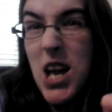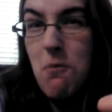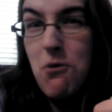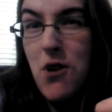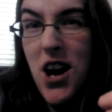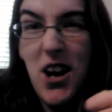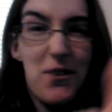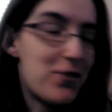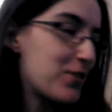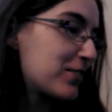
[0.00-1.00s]

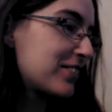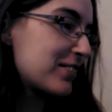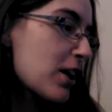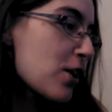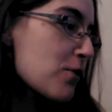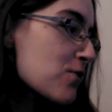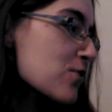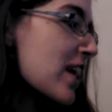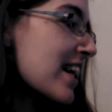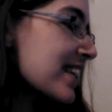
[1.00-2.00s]
improv, a
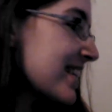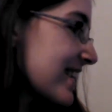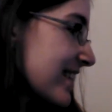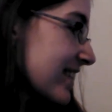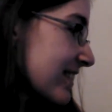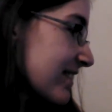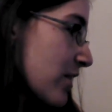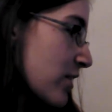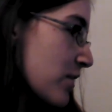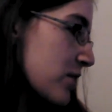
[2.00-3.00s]
frugality,
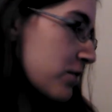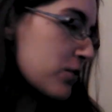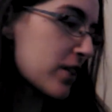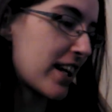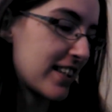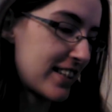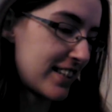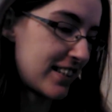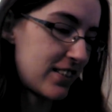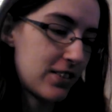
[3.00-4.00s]
all of the
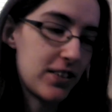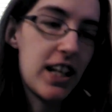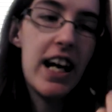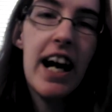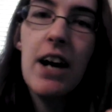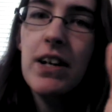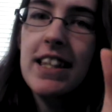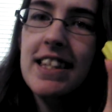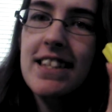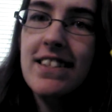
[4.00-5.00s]
frugality. So, I've
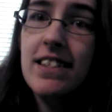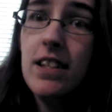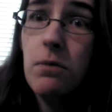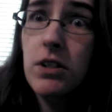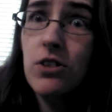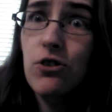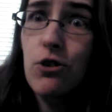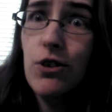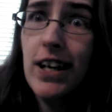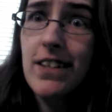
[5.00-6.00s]
got this because I'm going to show
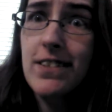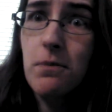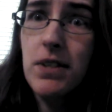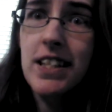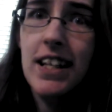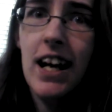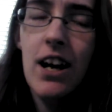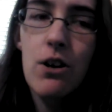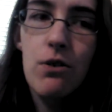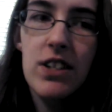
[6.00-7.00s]
you guys something that
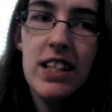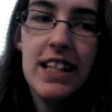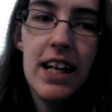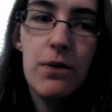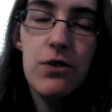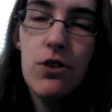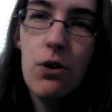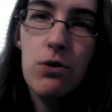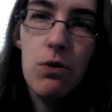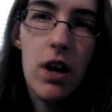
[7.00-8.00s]
I don't think I've
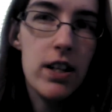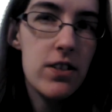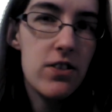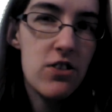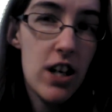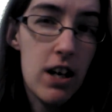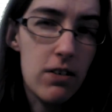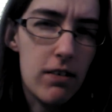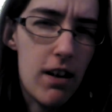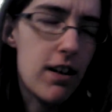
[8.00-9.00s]
shown you on this
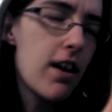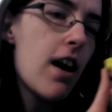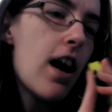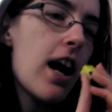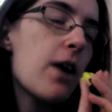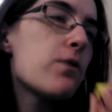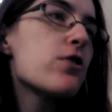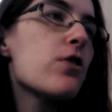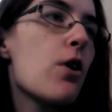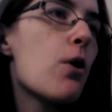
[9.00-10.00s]
channel yet. I've
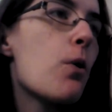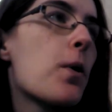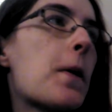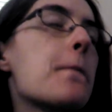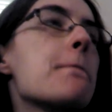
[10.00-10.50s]
shown